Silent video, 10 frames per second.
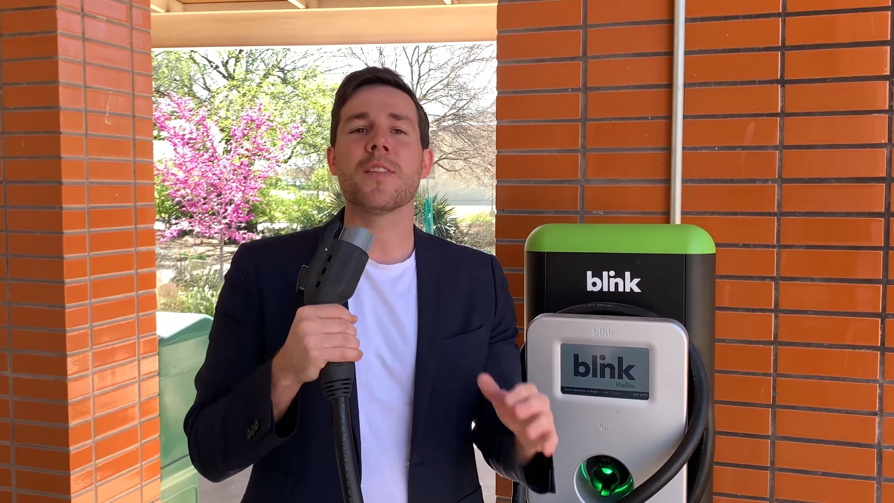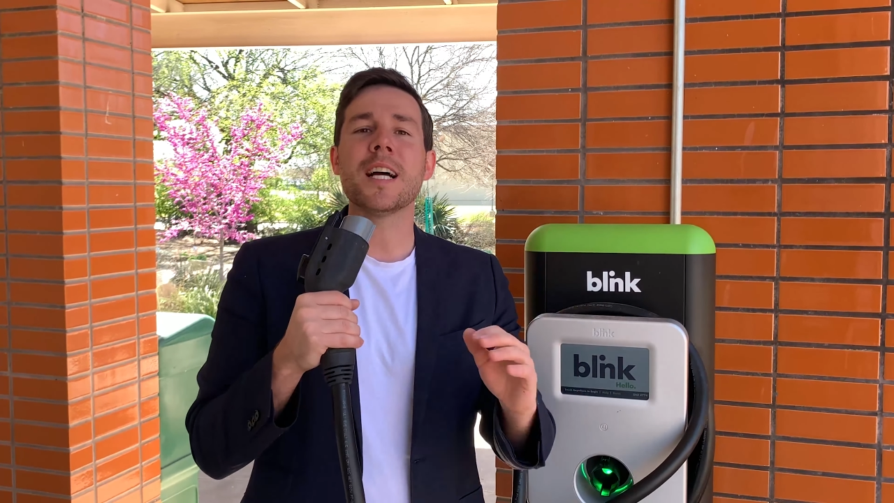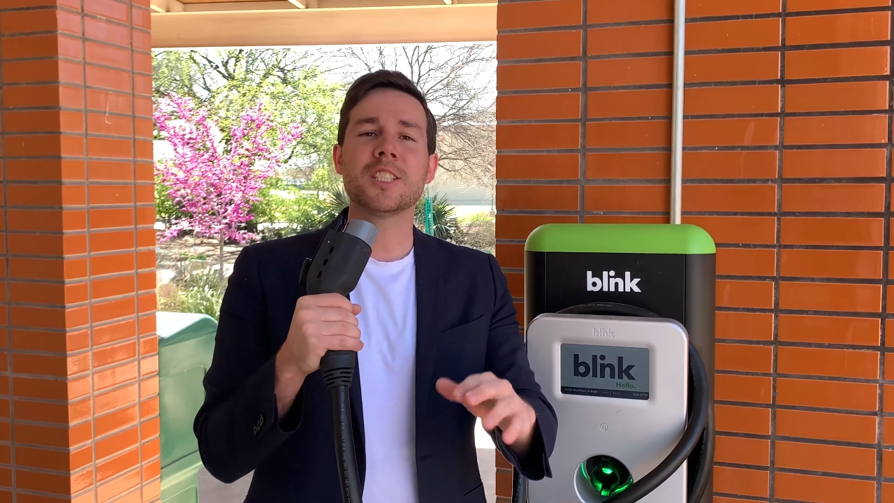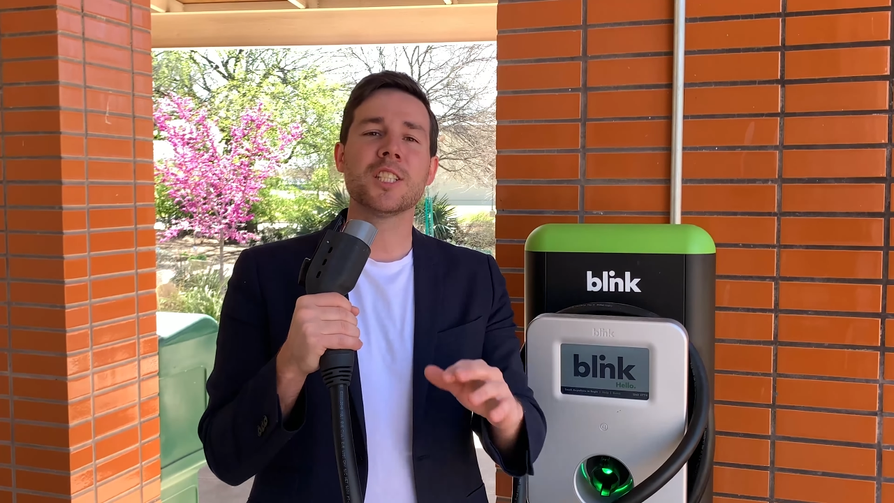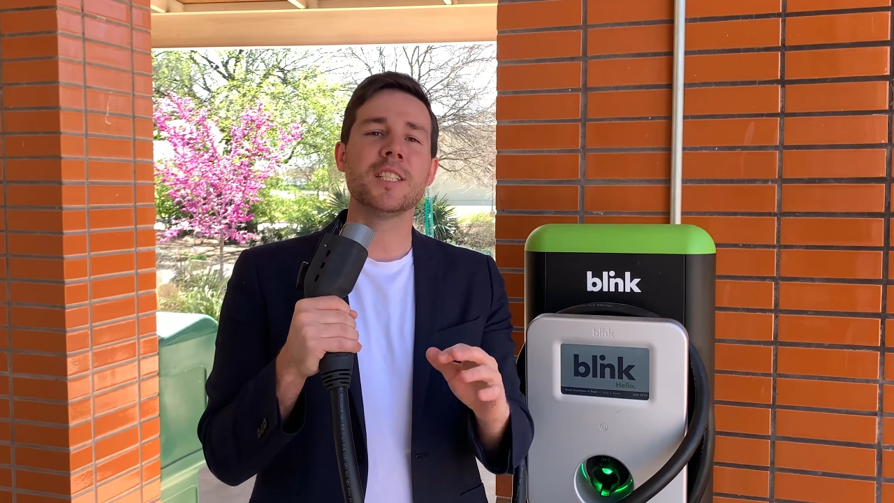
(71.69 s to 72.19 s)

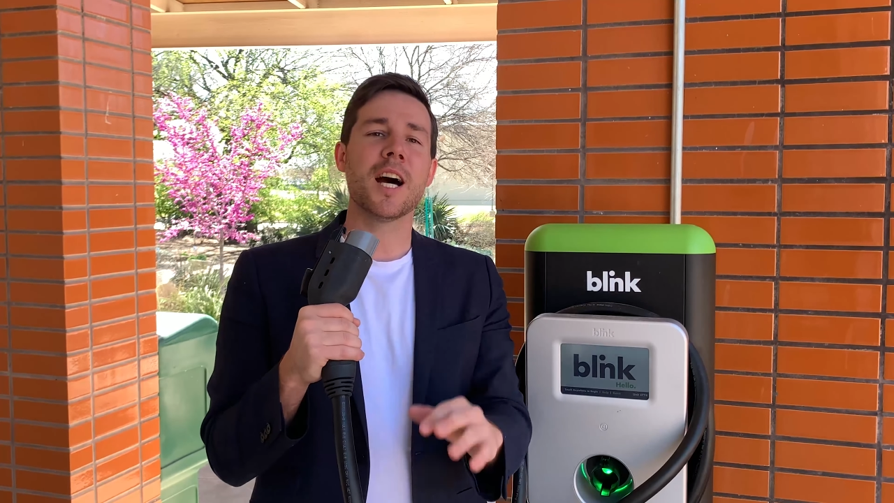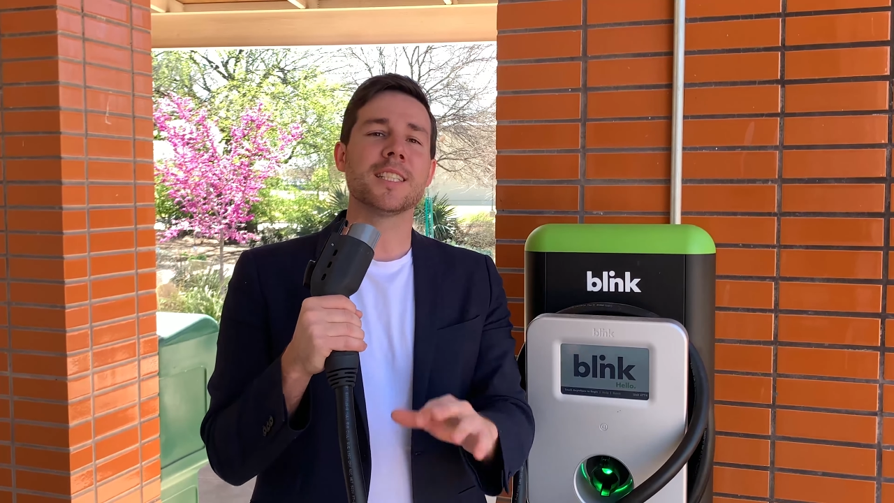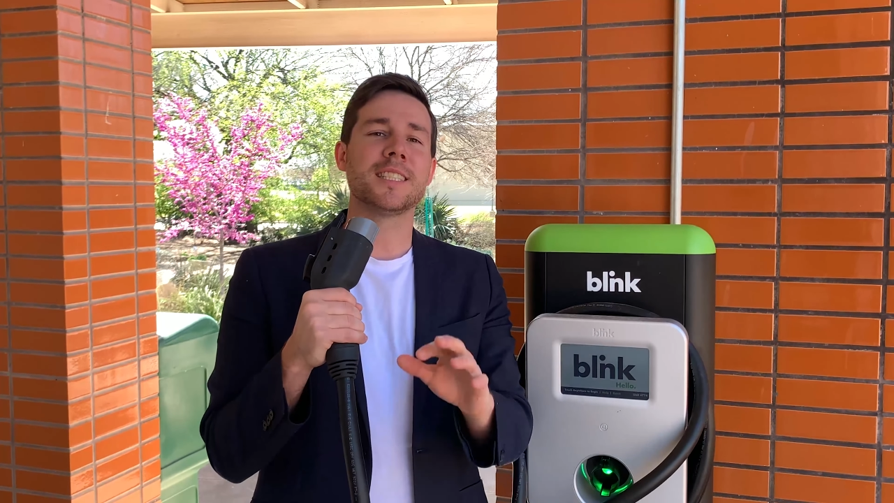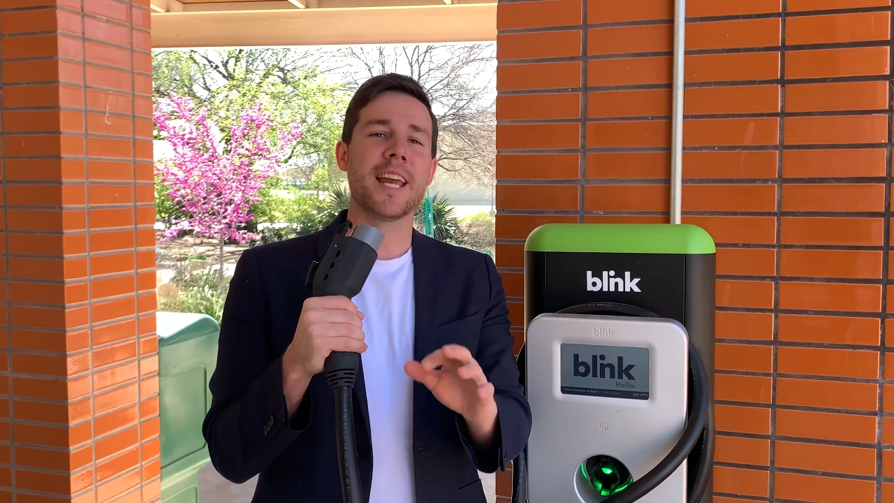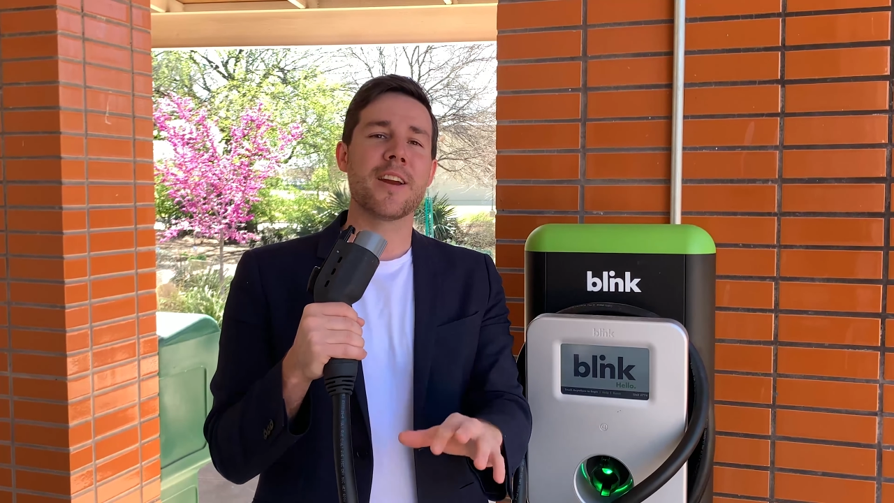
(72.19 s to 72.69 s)
that should
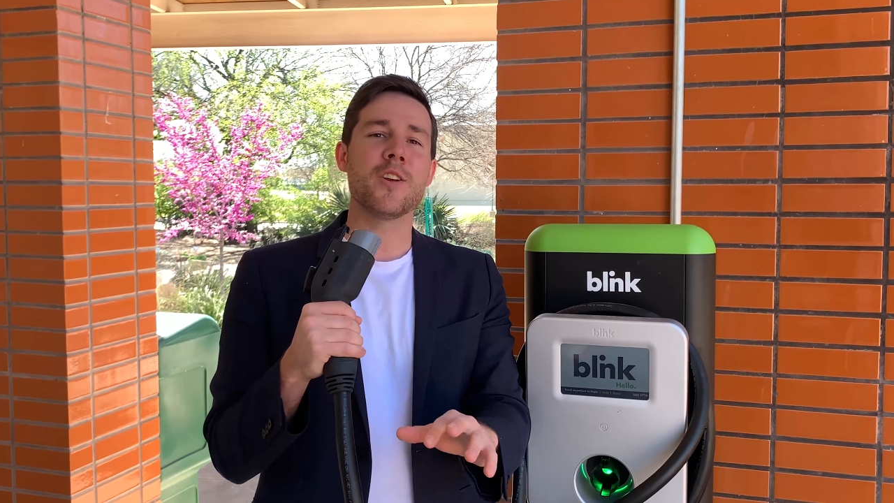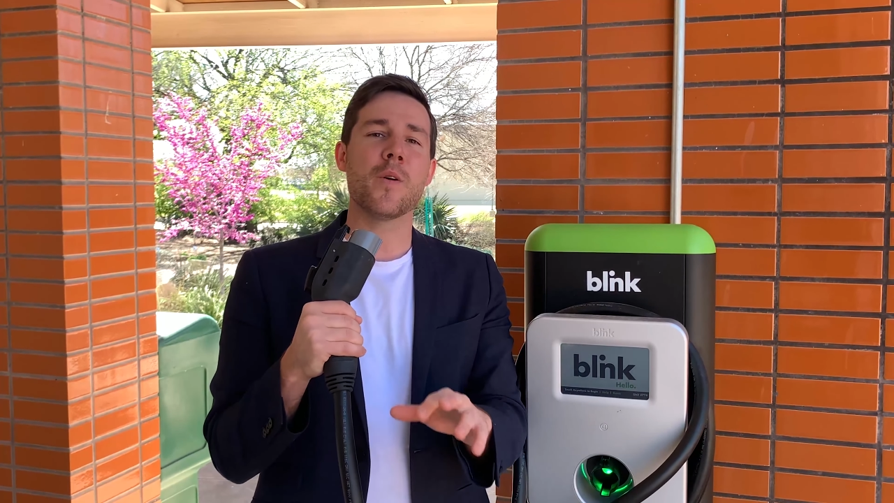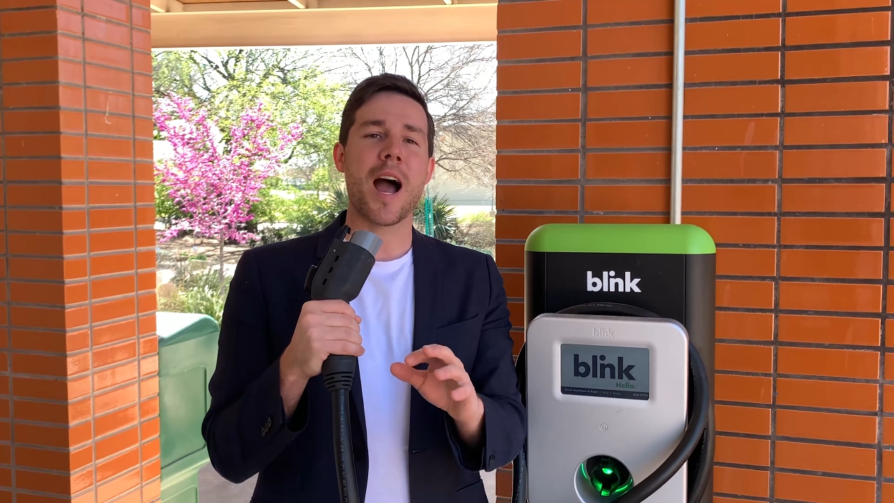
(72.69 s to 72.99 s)
not scare you